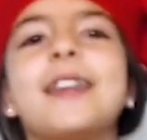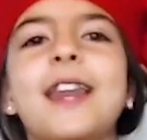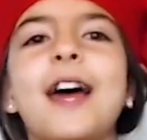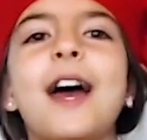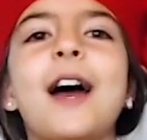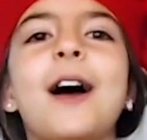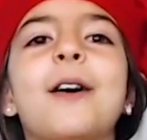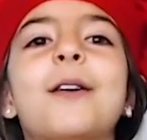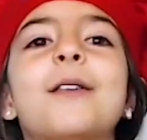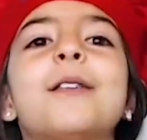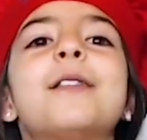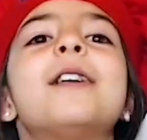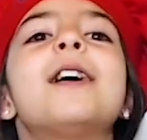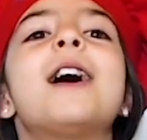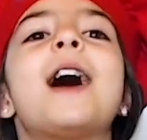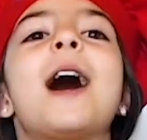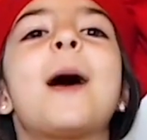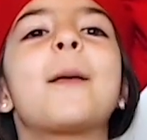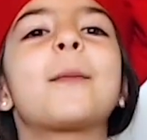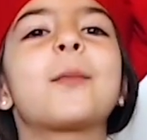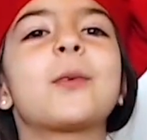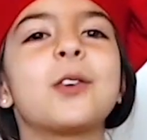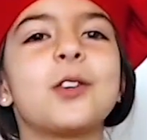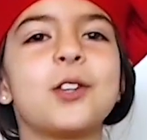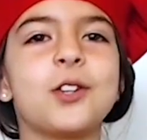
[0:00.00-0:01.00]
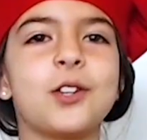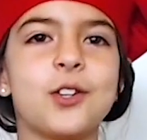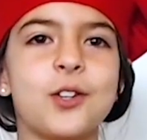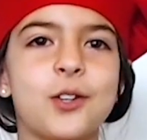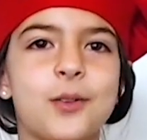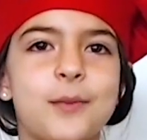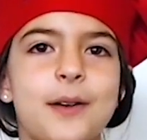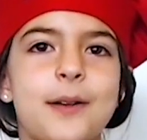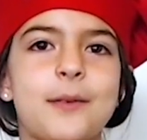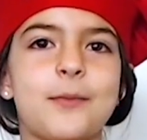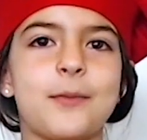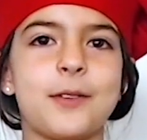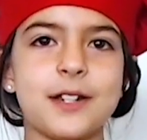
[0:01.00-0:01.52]
Now, I'm going to
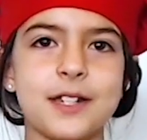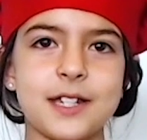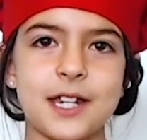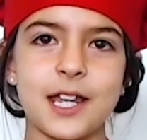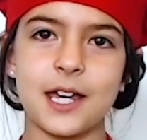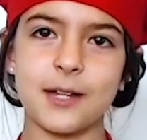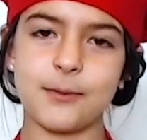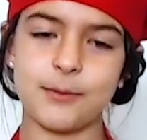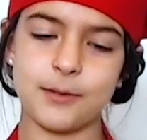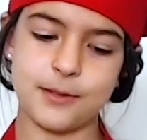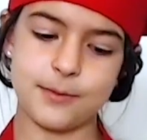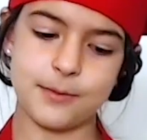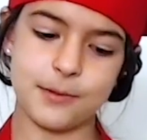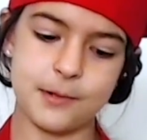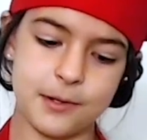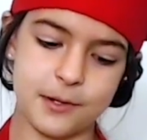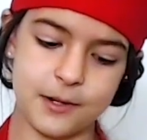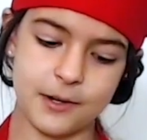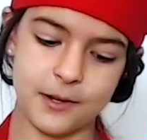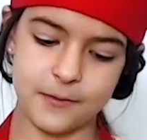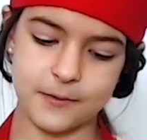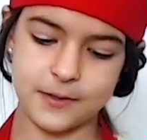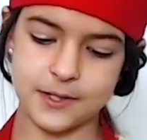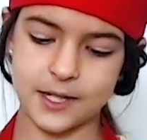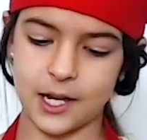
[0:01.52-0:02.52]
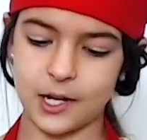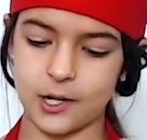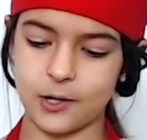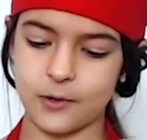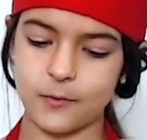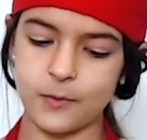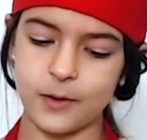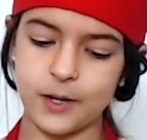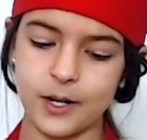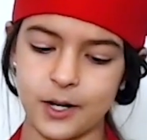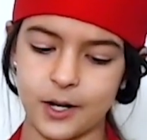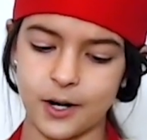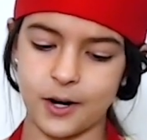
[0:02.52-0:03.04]
do my 1 tablespoon of cider
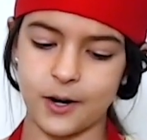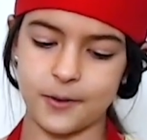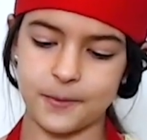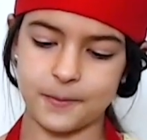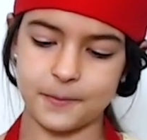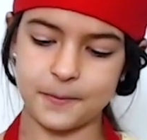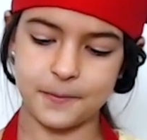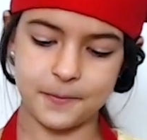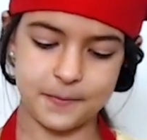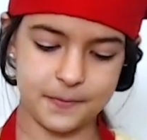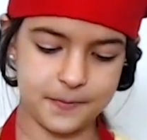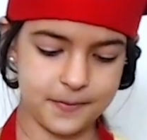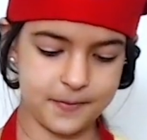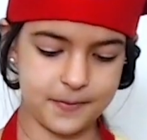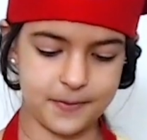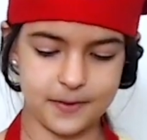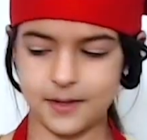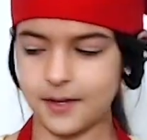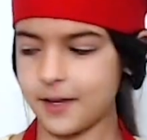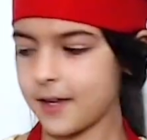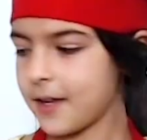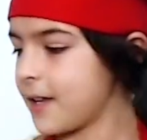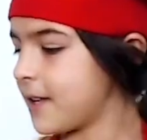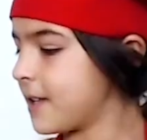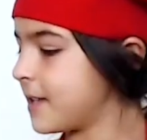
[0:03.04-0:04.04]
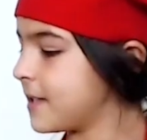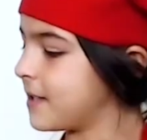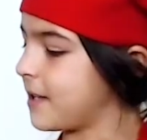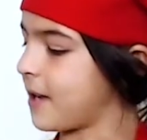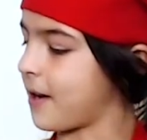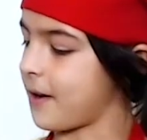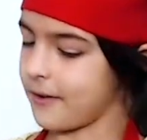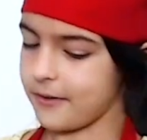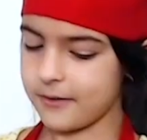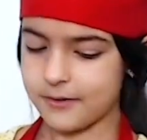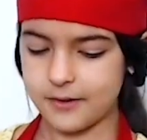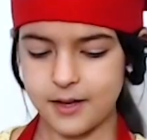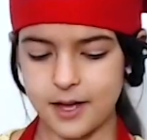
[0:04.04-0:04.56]
vinegar. So,
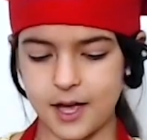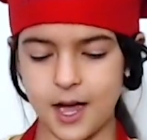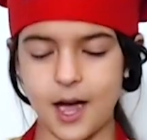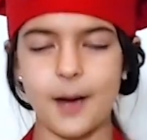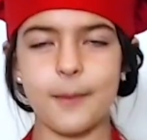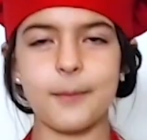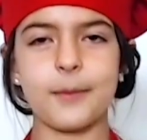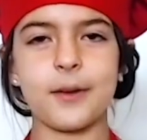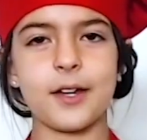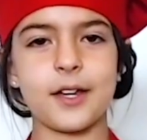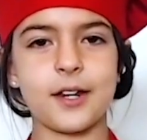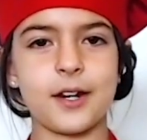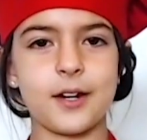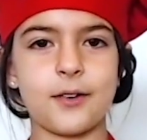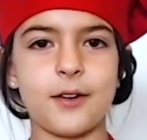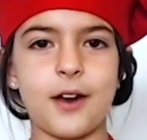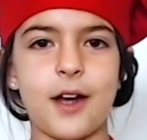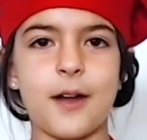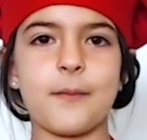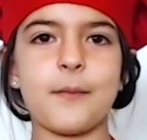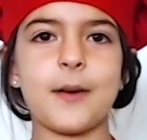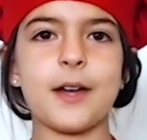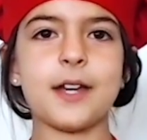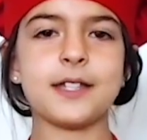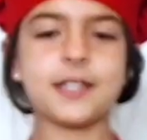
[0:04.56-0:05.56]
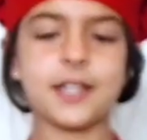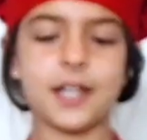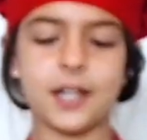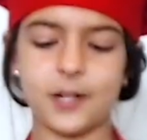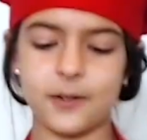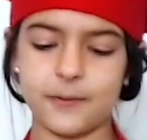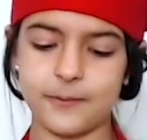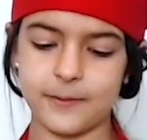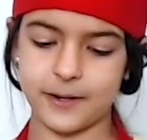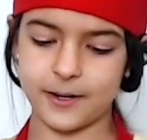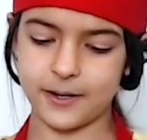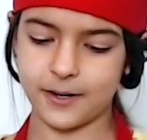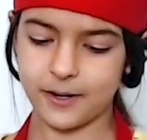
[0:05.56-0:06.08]
I'm going to grab my
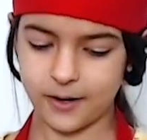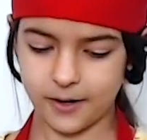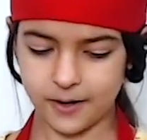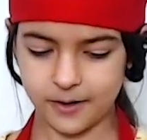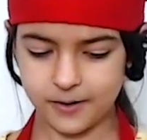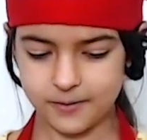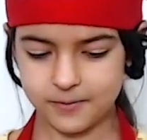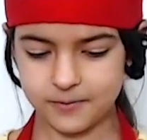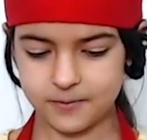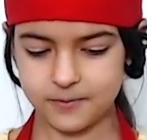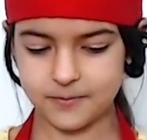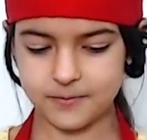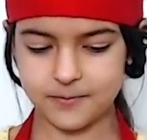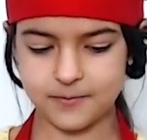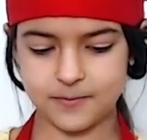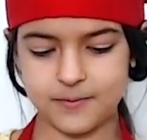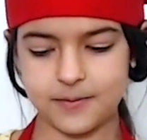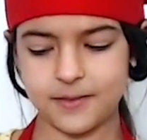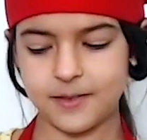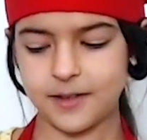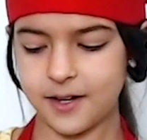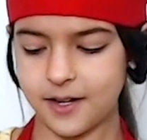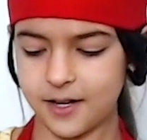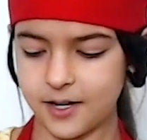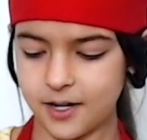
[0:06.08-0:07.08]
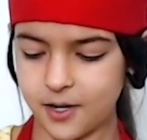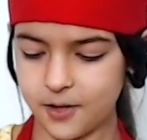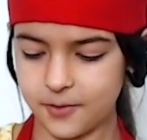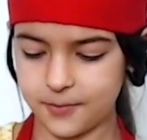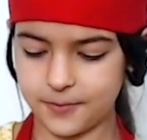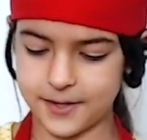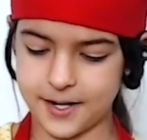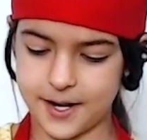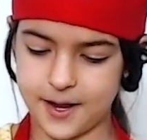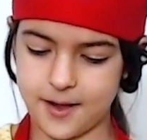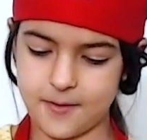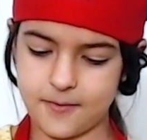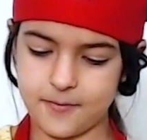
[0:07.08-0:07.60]
cider vinegar and
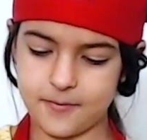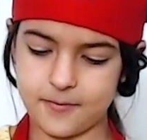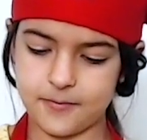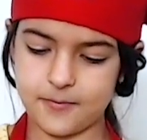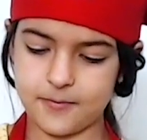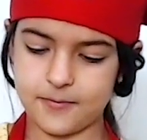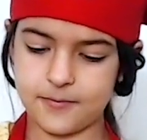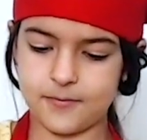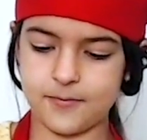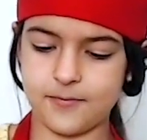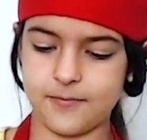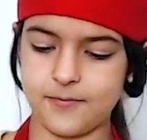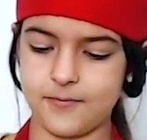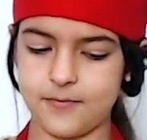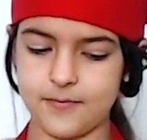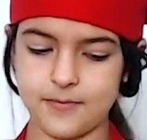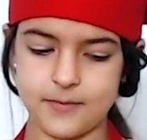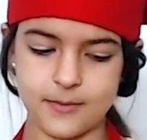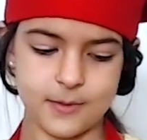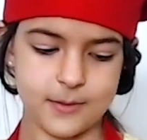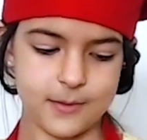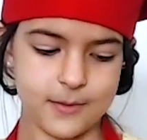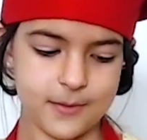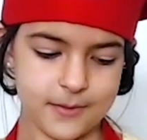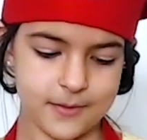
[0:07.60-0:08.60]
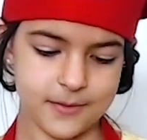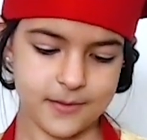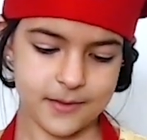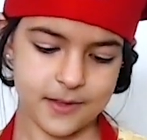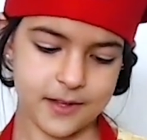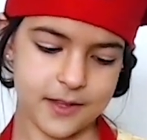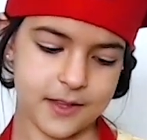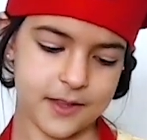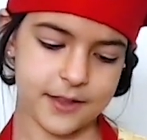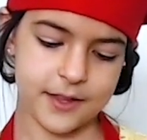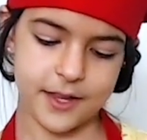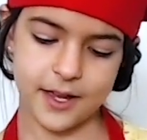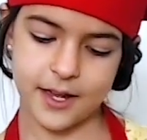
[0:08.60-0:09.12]
open it.
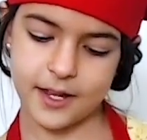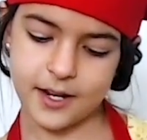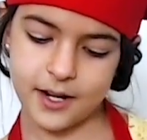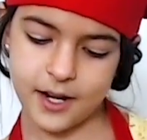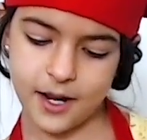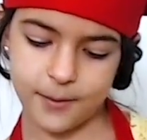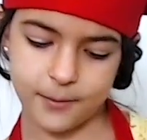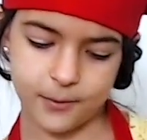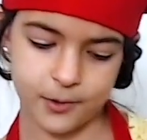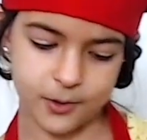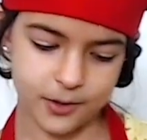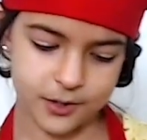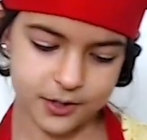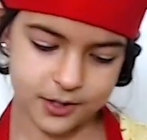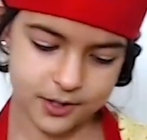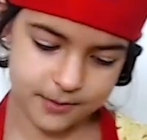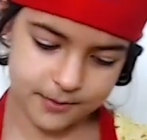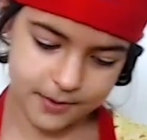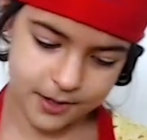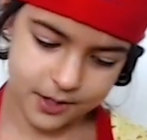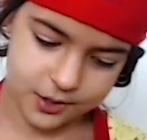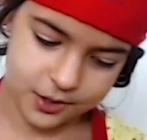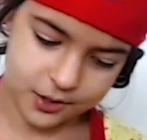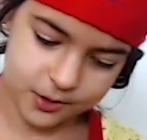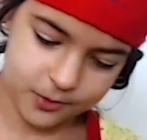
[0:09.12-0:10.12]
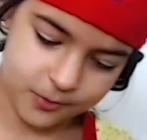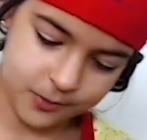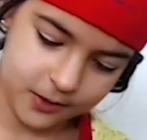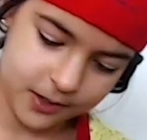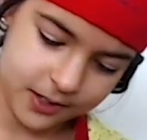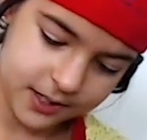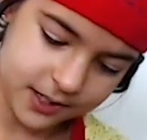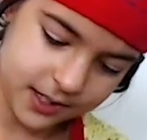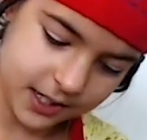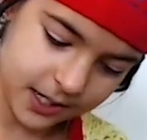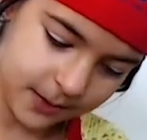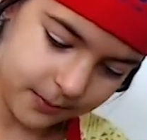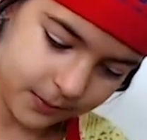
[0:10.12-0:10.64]
Then, I'm going to measure
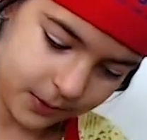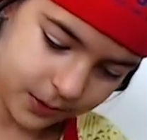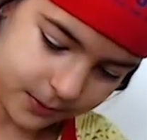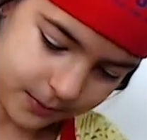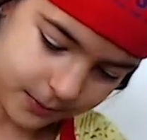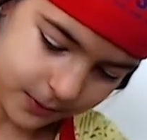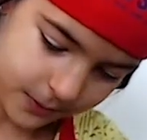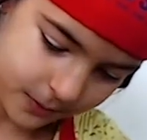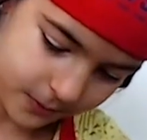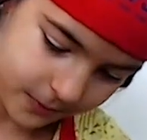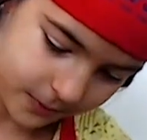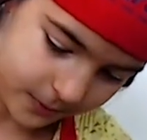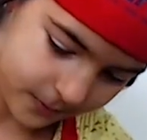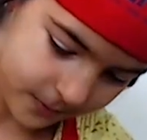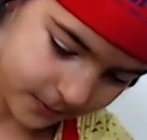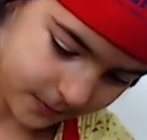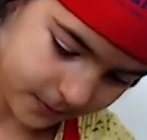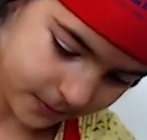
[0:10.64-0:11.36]
1 tablespoon